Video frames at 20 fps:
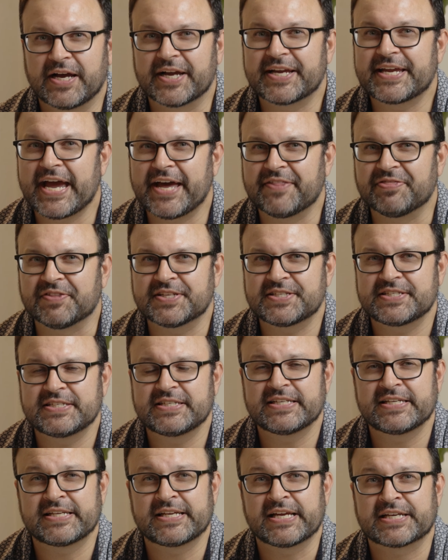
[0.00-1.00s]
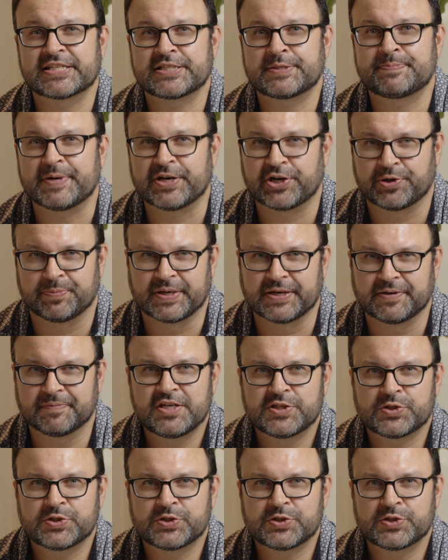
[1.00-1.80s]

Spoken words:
Again, this is an experiment,